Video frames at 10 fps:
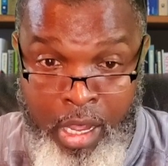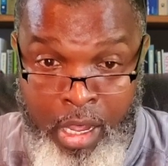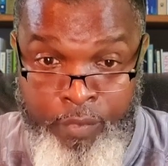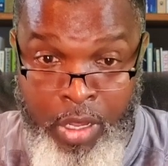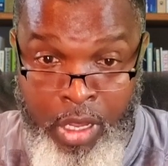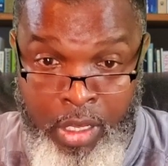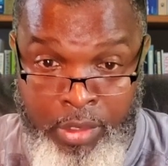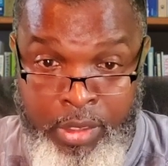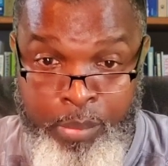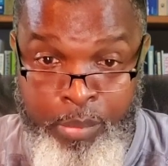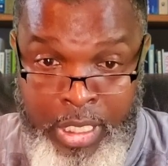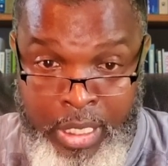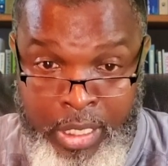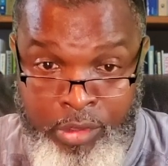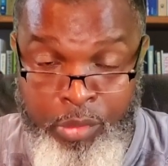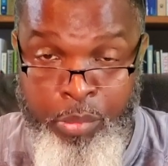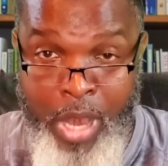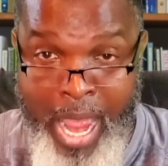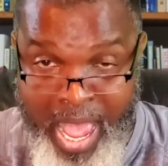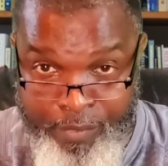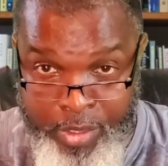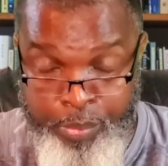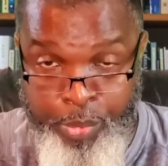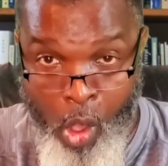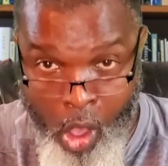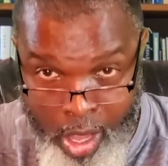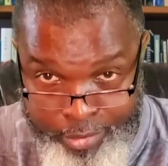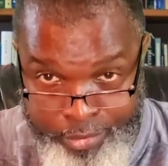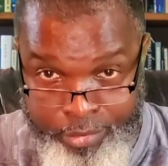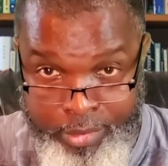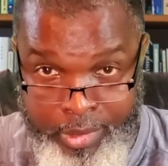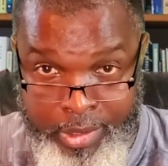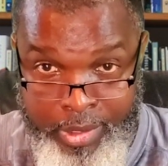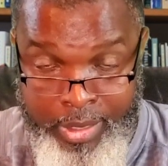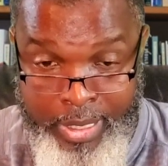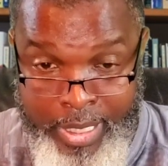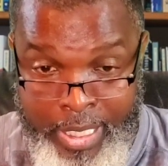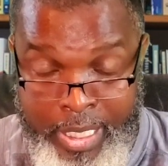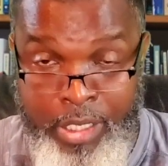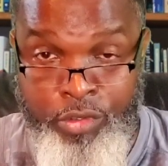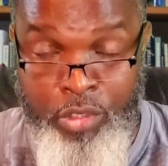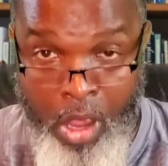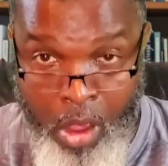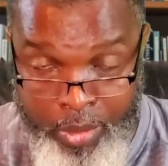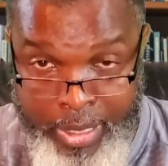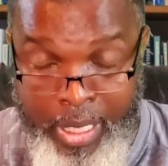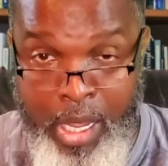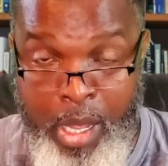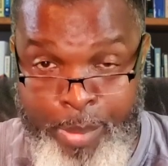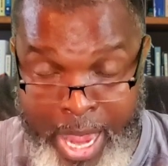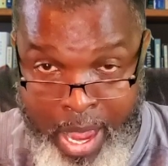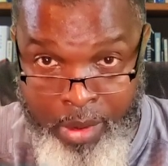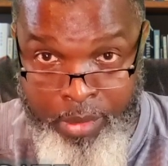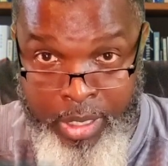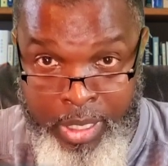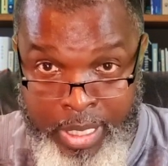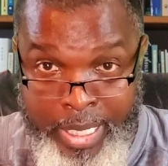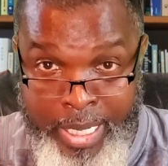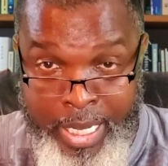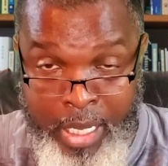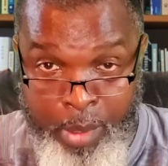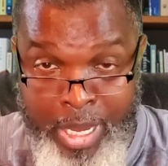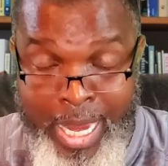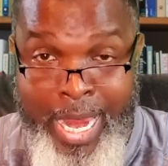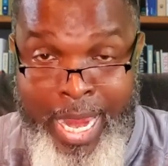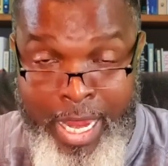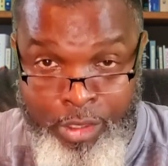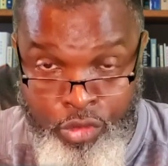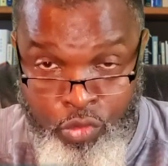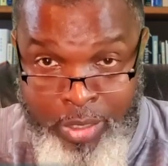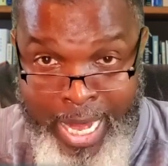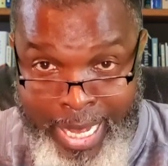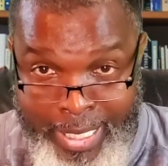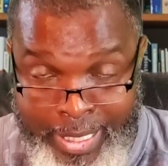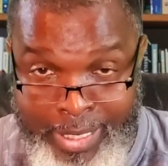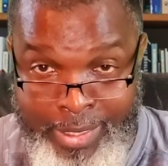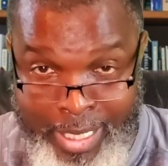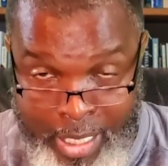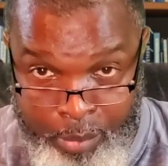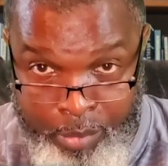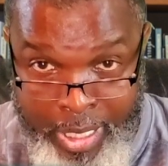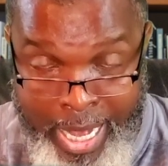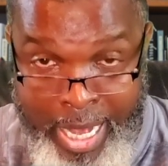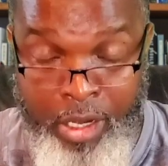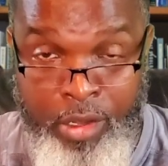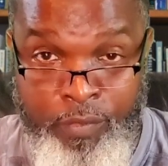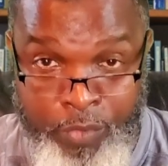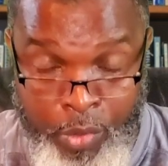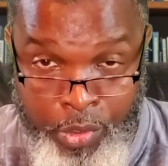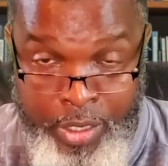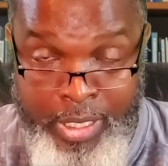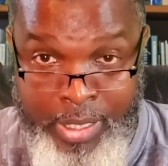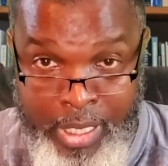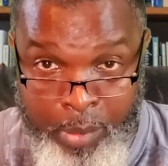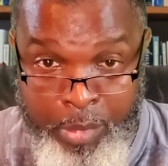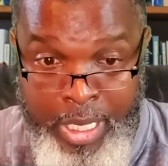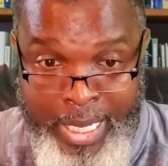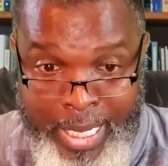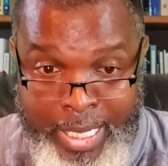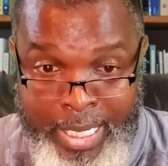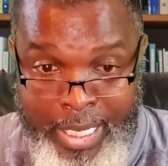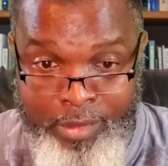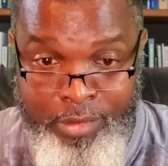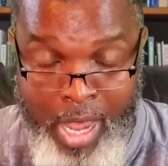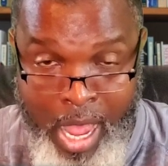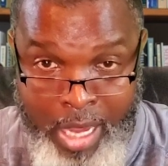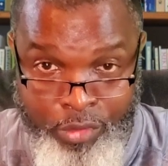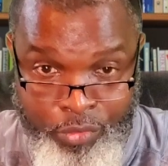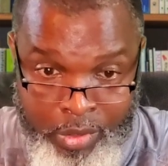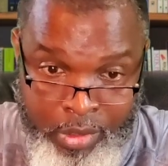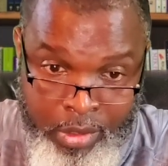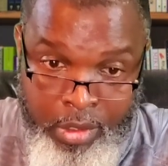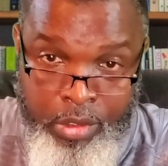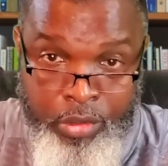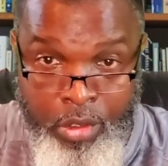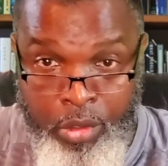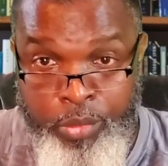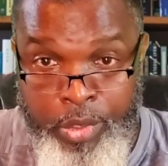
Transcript: of other men's private parts. It is talking about him educating them and converting them in his doctrine. So